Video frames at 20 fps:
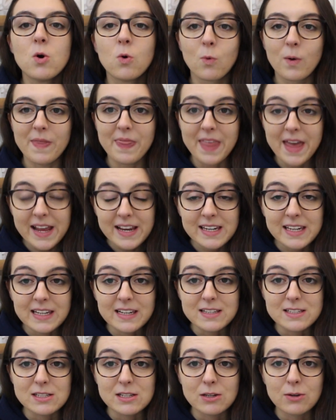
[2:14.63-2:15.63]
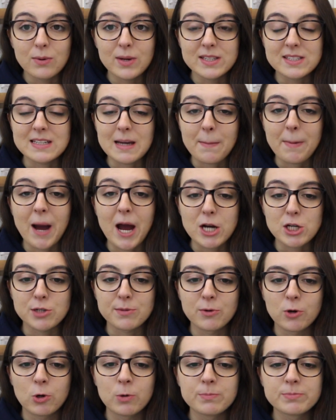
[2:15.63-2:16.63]
when they needed to and stop
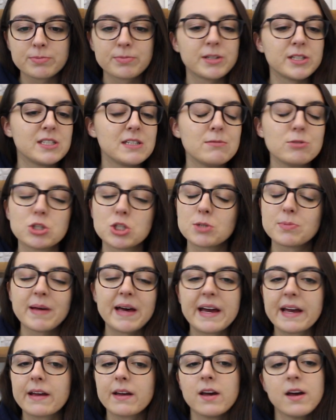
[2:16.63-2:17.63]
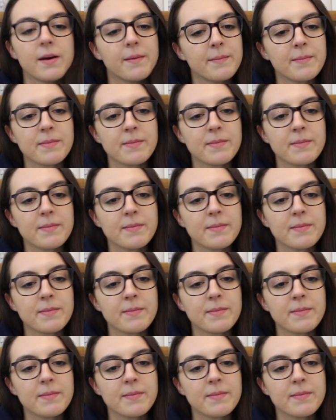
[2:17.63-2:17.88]
Patrick Mahomes because he was just playing